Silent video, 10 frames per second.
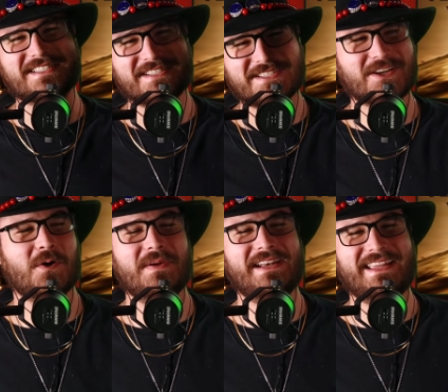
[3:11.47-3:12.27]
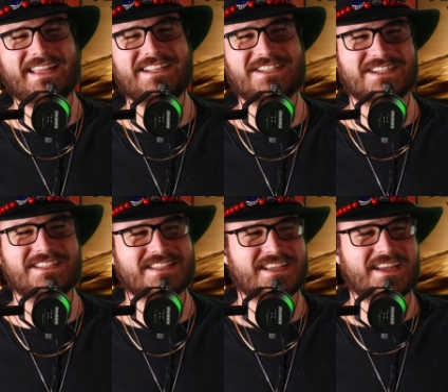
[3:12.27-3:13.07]
so many
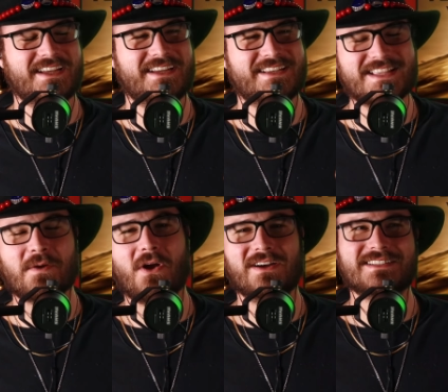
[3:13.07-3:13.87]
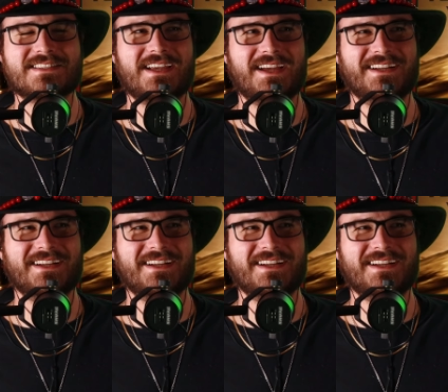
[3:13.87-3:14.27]
itches. Is that wrong to say?